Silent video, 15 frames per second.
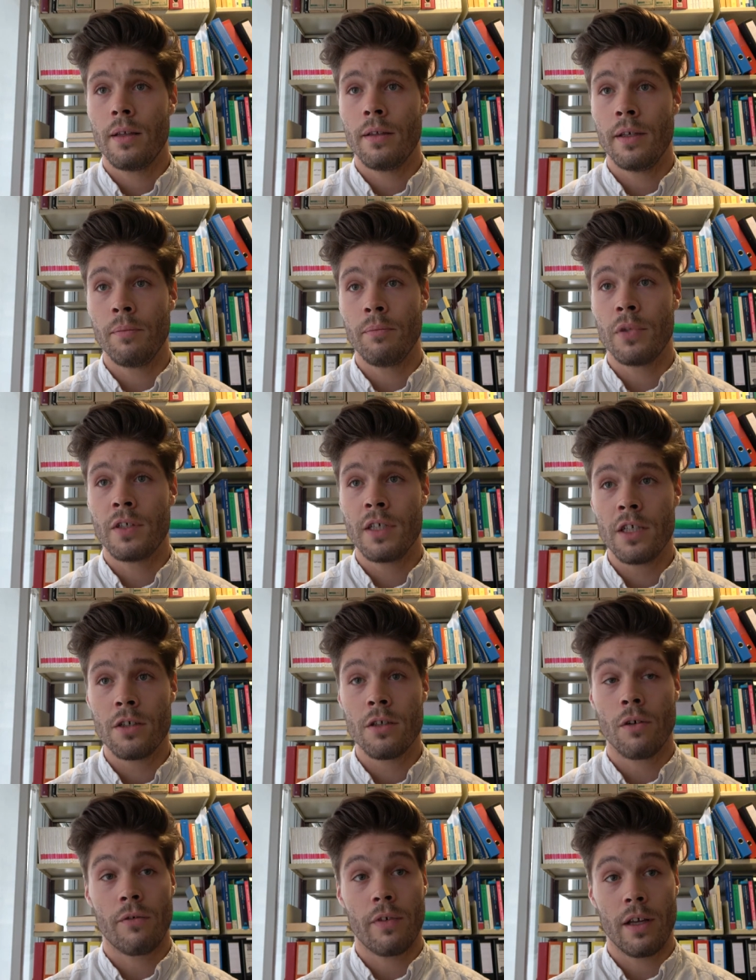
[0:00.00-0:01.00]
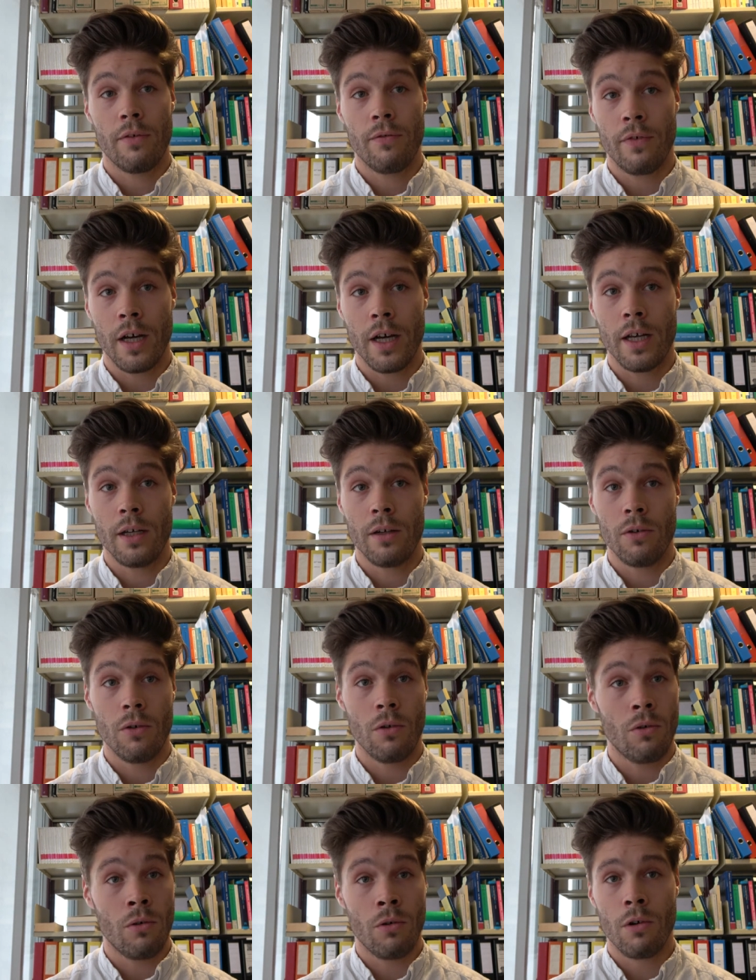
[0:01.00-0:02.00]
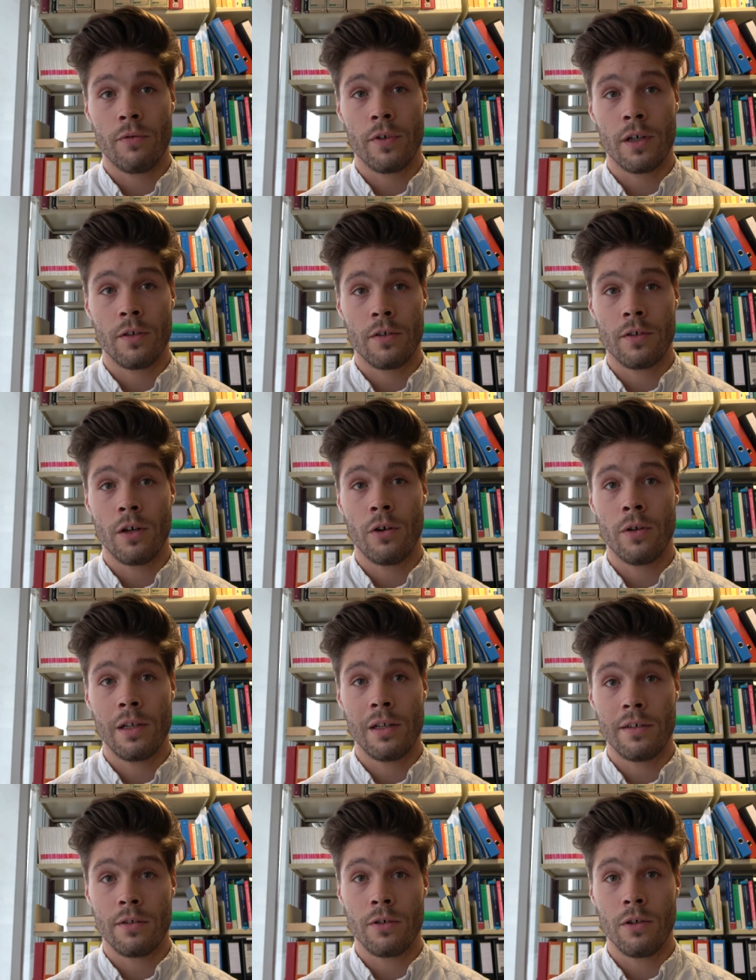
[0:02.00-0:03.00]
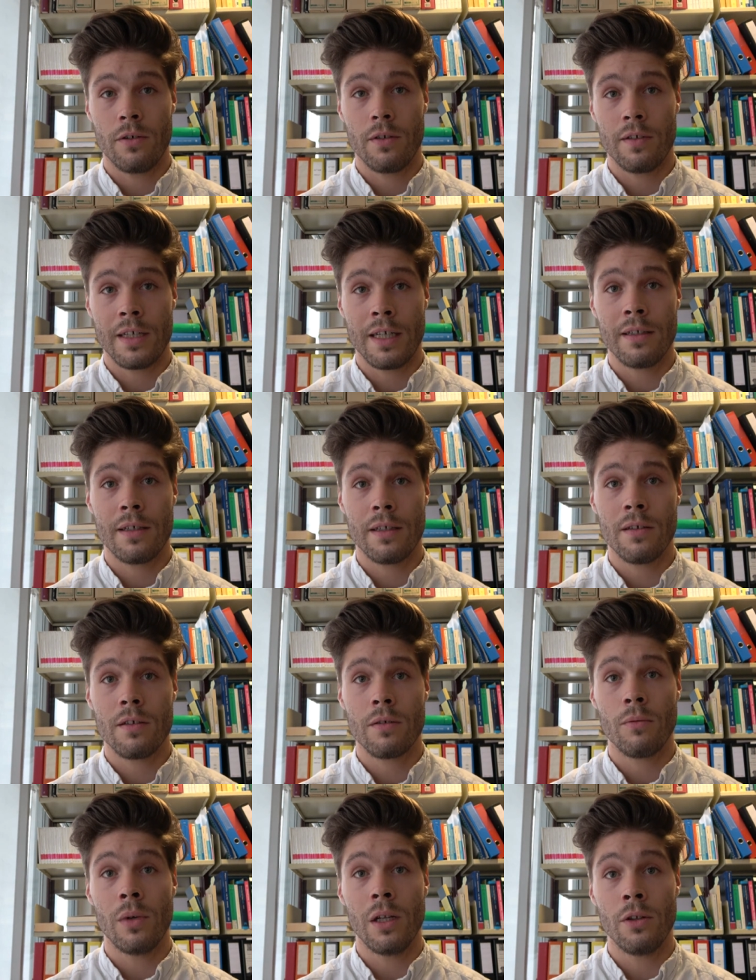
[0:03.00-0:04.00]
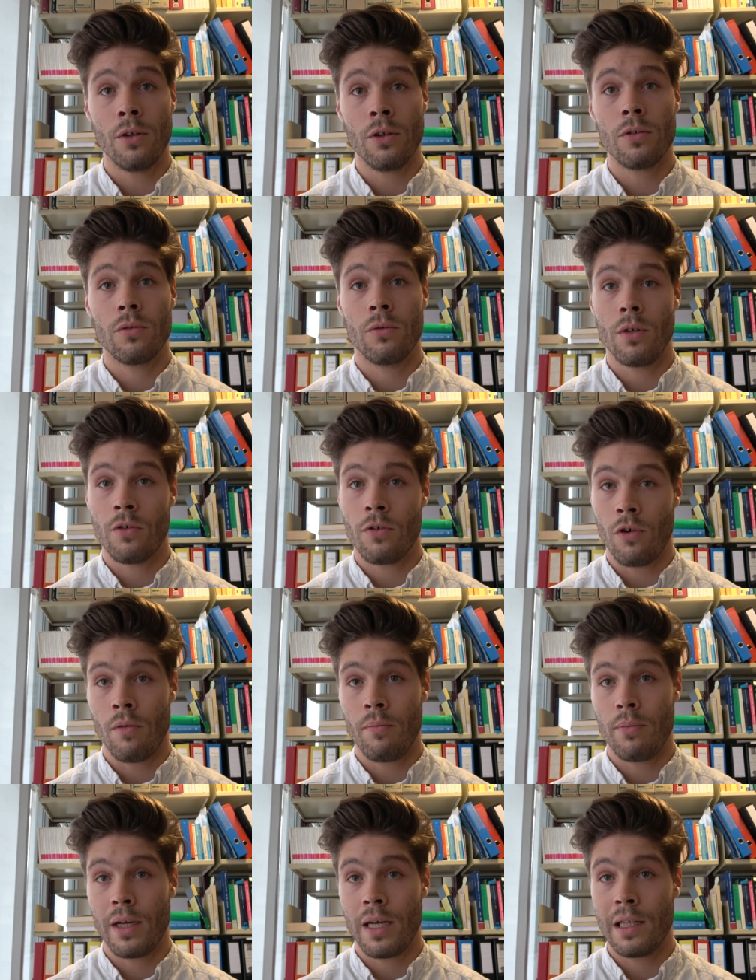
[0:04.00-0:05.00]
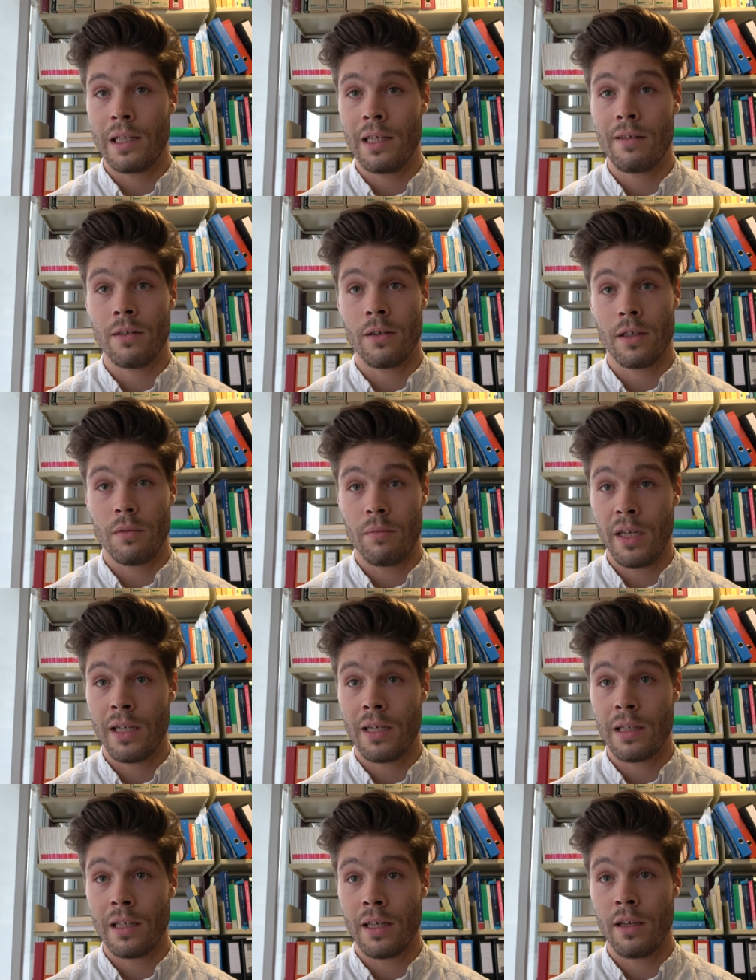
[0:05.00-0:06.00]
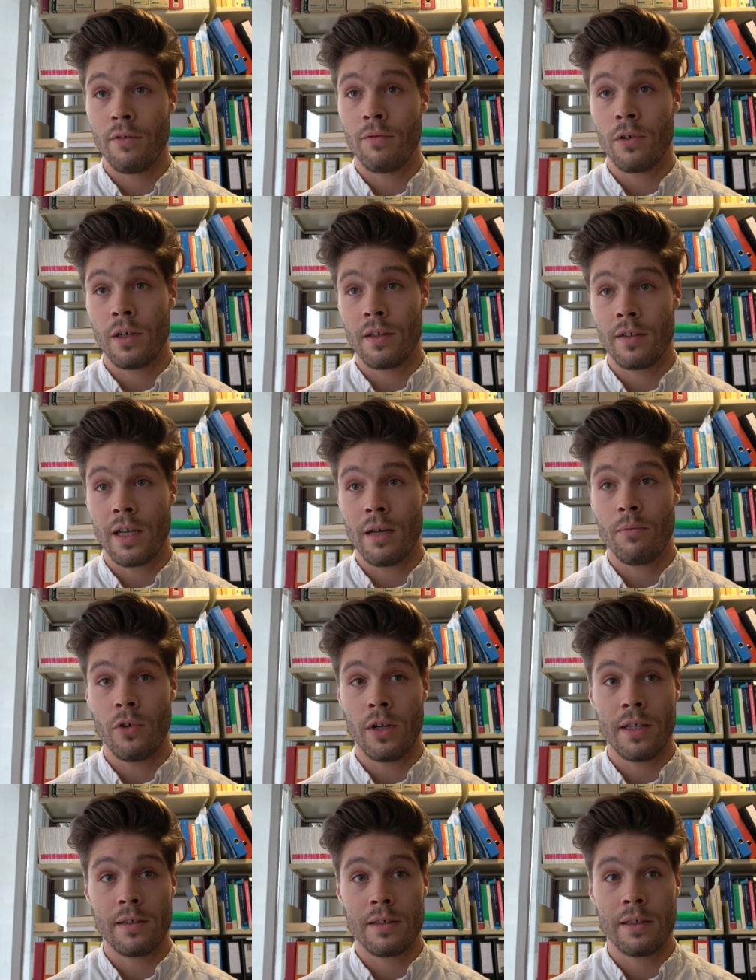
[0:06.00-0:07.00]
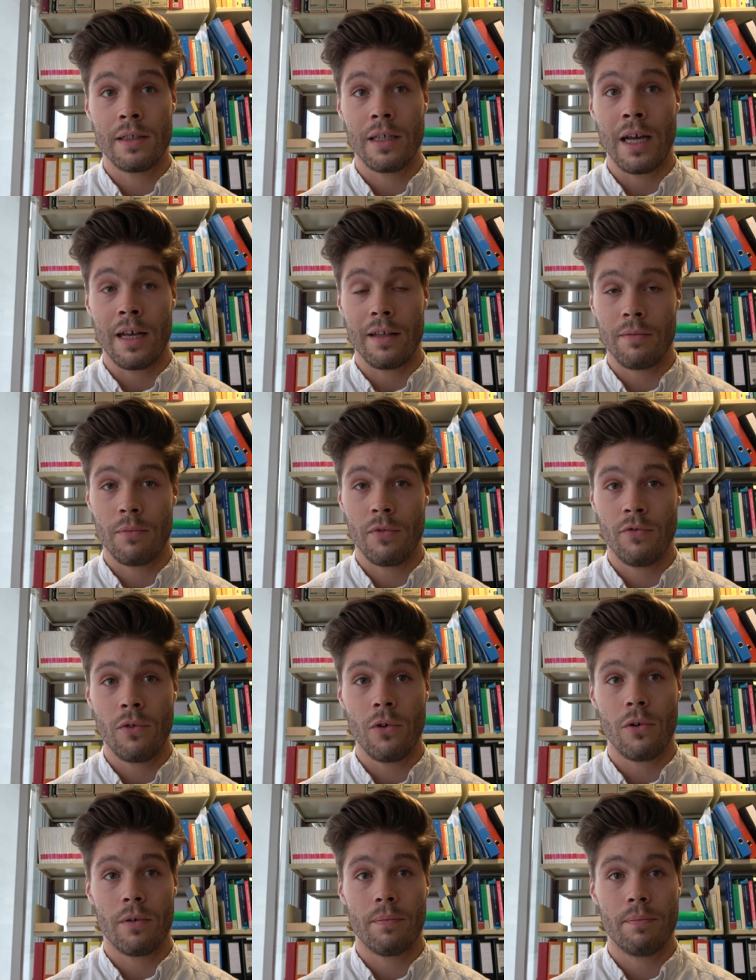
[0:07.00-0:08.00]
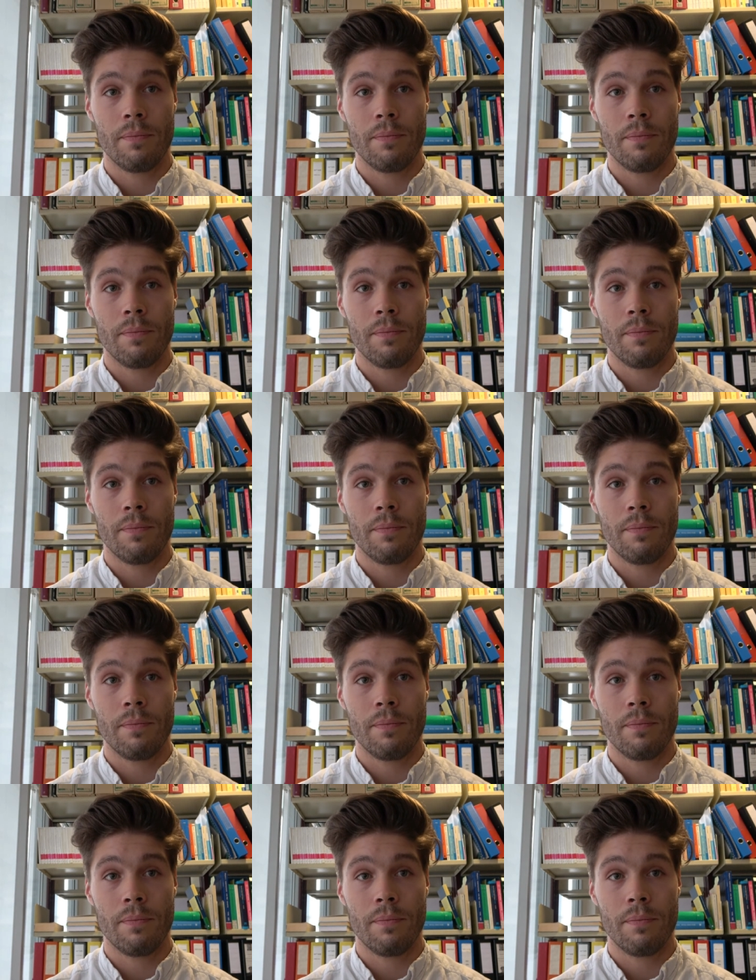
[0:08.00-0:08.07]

The imposition of a fine or of a custodial sentence will not do the job, at least not immediately, for the same reason as before.